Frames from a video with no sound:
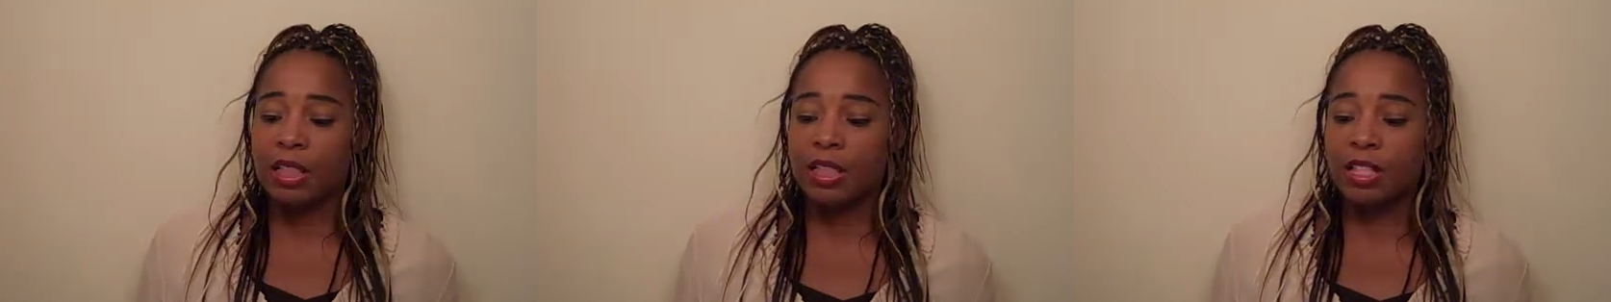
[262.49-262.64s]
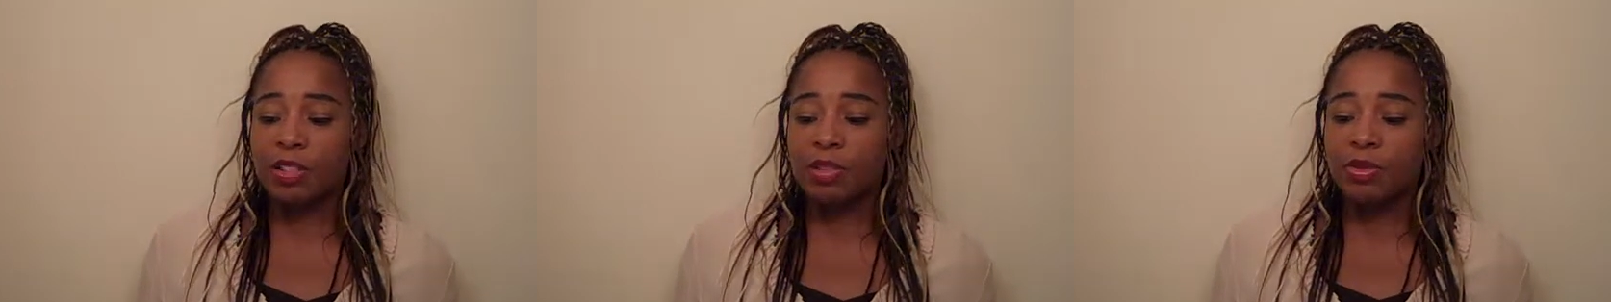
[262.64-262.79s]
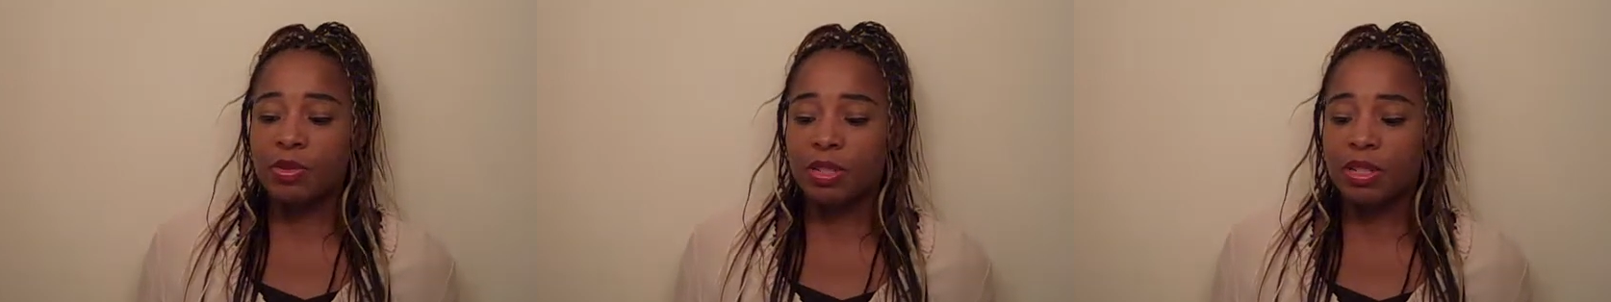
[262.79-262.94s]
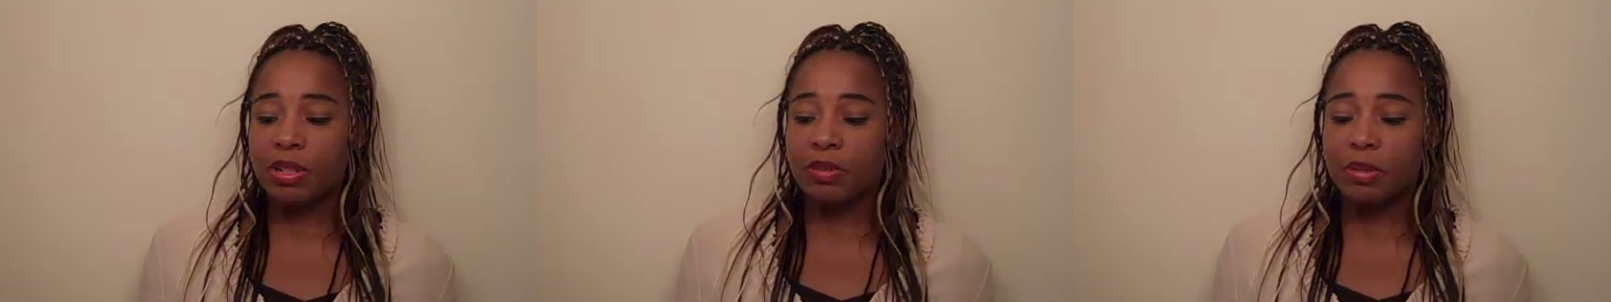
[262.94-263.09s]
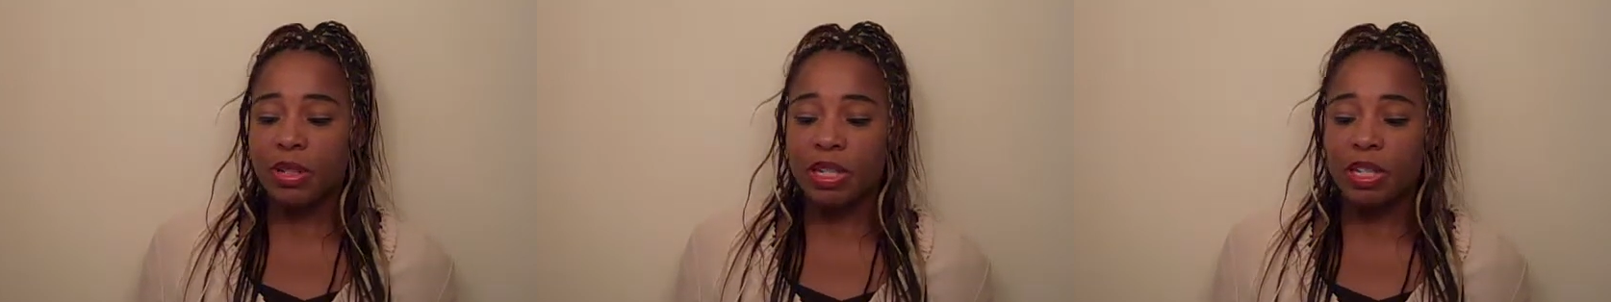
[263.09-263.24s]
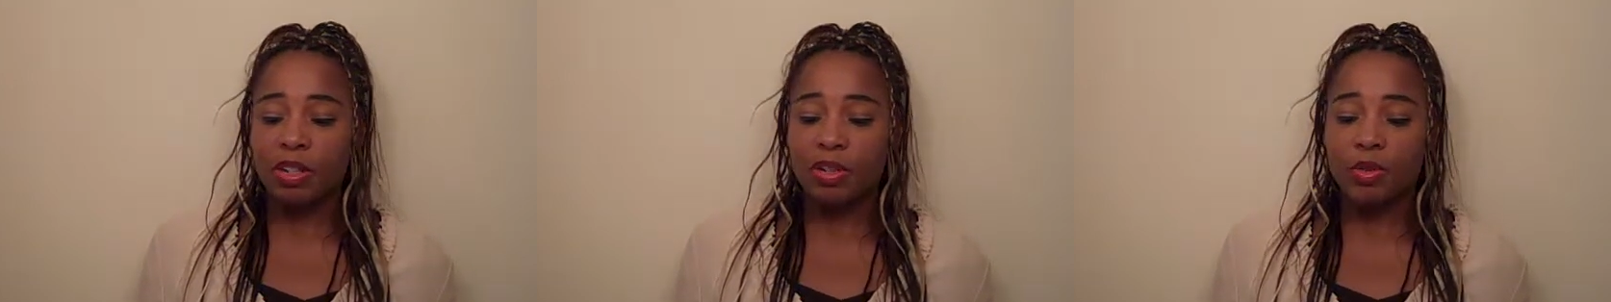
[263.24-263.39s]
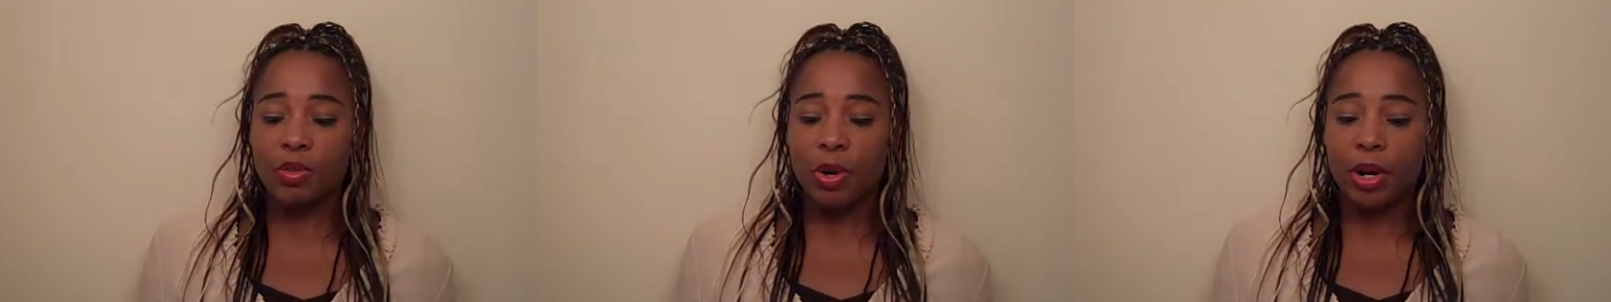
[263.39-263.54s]
This was the
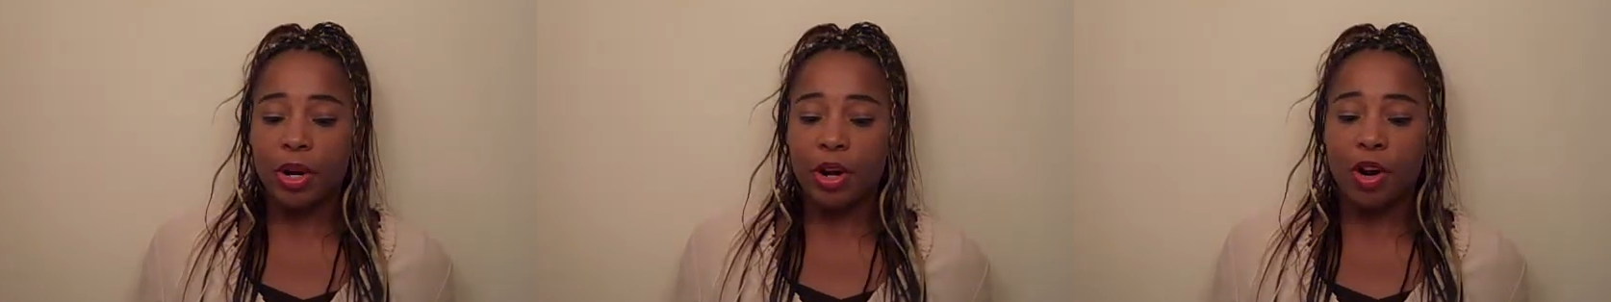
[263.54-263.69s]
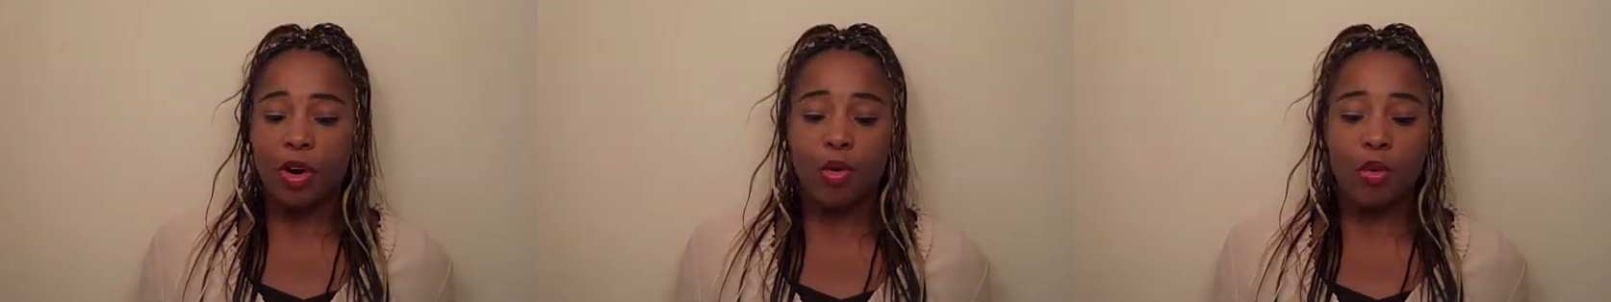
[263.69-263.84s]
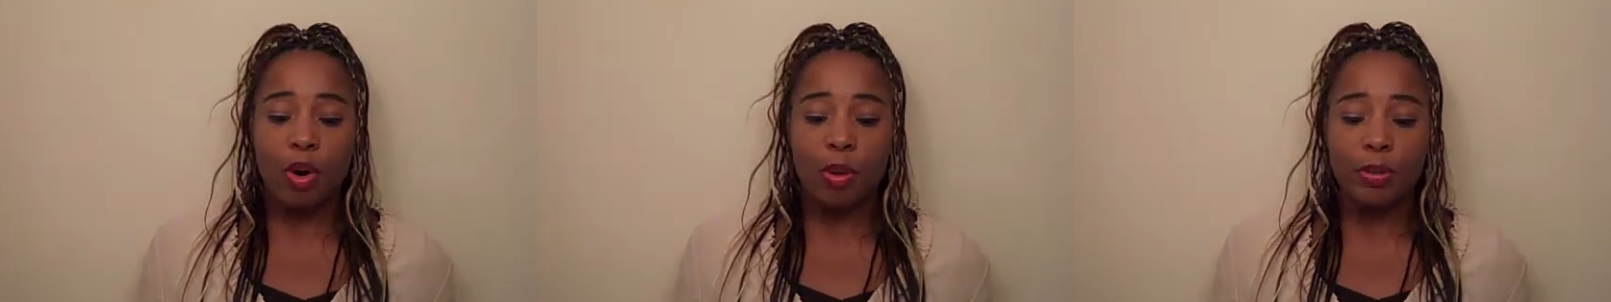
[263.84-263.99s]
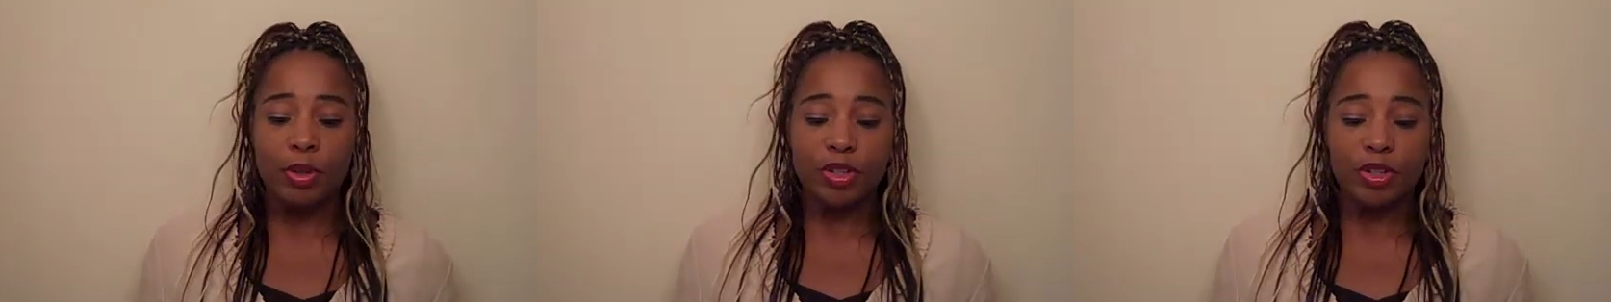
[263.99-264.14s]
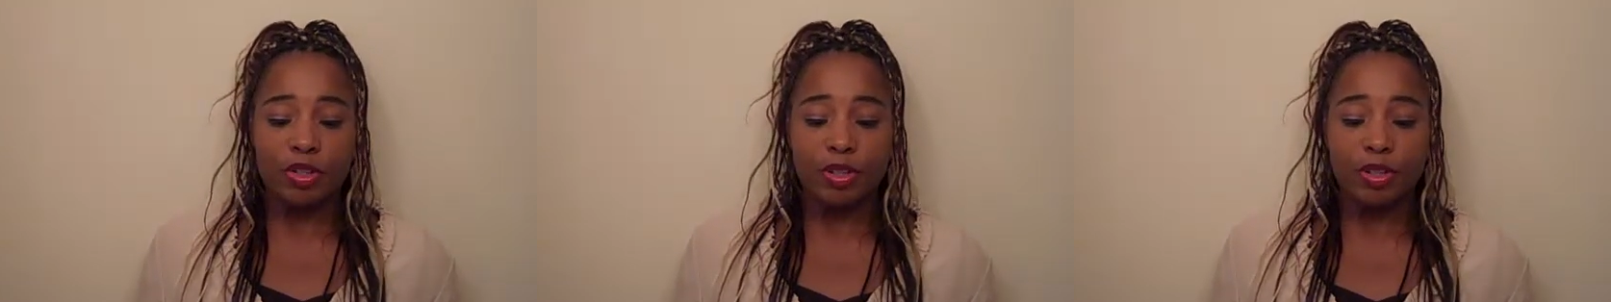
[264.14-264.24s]
meeting where a woman